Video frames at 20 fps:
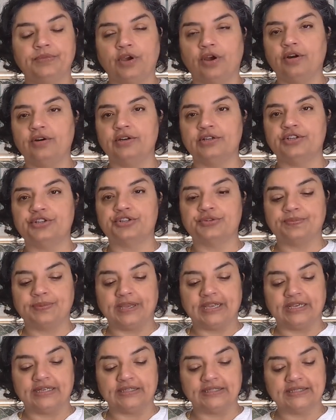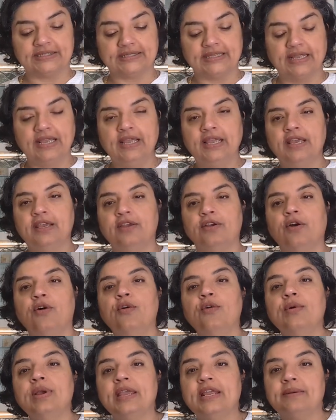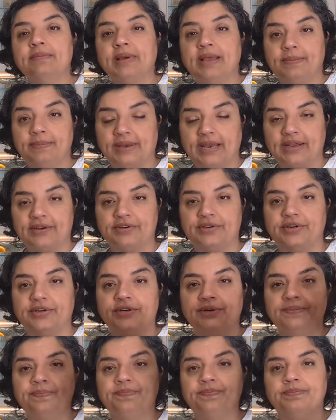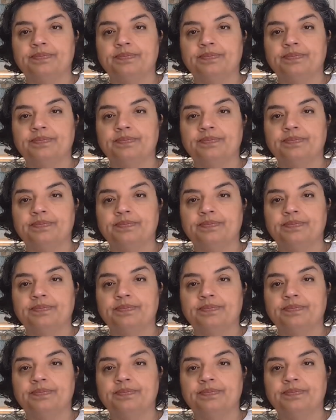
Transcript: orange peels, go in my blender,